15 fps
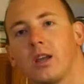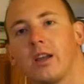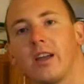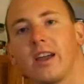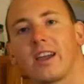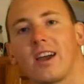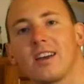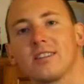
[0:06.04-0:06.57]

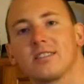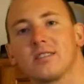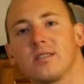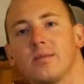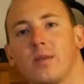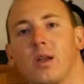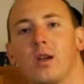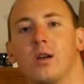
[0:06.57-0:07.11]
Hey
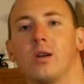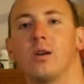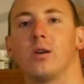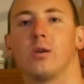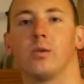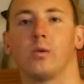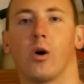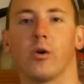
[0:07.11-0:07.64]
guys,
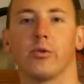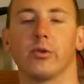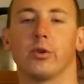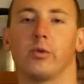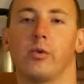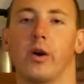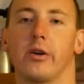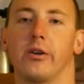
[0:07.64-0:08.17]
Raw
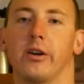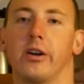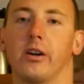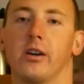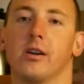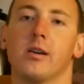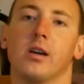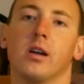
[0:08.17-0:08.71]
Food Writer
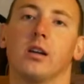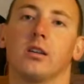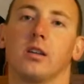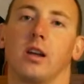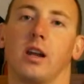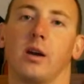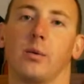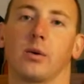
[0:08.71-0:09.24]
here.
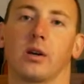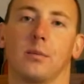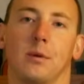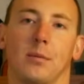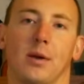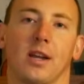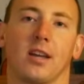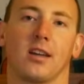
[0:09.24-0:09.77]
Today we're going to
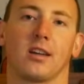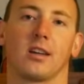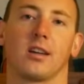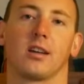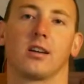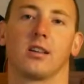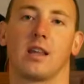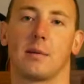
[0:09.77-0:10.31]
be making
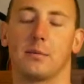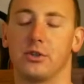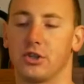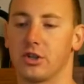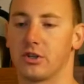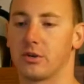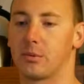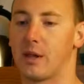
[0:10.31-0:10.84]
a lemon
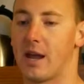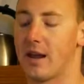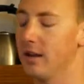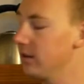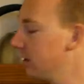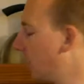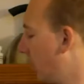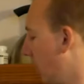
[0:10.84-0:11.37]
ginger
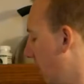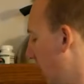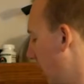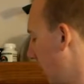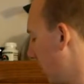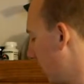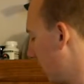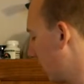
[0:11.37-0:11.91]
blast.
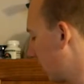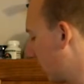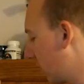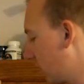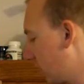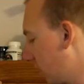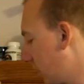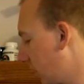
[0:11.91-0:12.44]

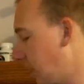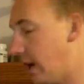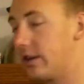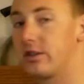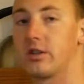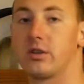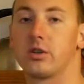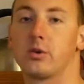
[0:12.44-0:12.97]

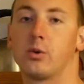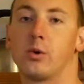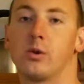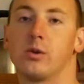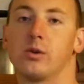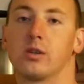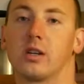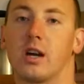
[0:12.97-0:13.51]
As
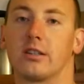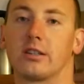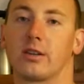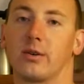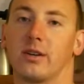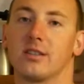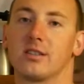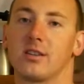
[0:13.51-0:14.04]
usual, got the
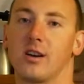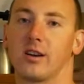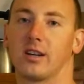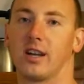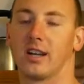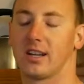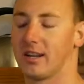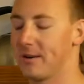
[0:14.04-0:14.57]
green star
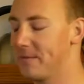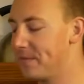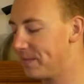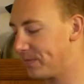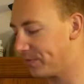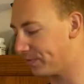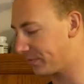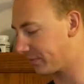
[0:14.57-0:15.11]
kicking.
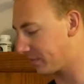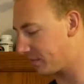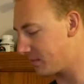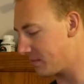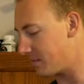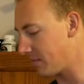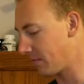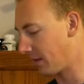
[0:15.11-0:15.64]

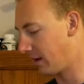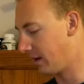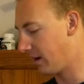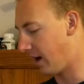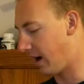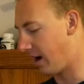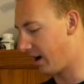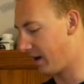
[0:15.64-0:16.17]

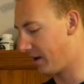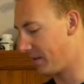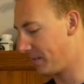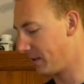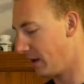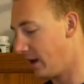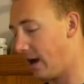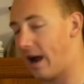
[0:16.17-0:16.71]
I
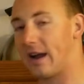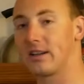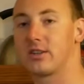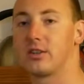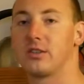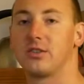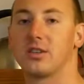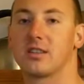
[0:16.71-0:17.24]

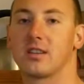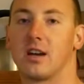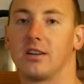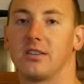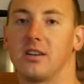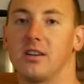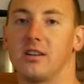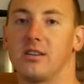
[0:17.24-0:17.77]
actually just
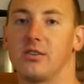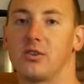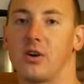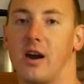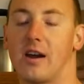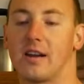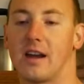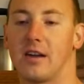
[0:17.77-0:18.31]
got done
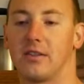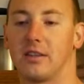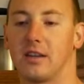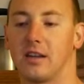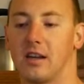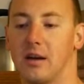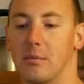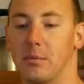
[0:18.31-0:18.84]
trying out
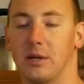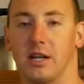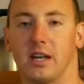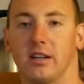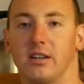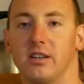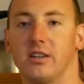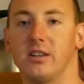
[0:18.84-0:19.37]
the
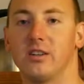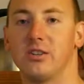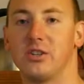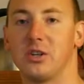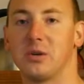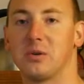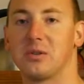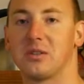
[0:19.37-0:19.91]
banana
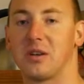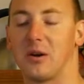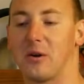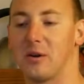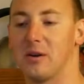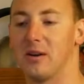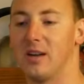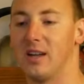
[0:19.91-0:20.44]
juice,
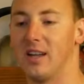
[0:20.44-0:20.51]
so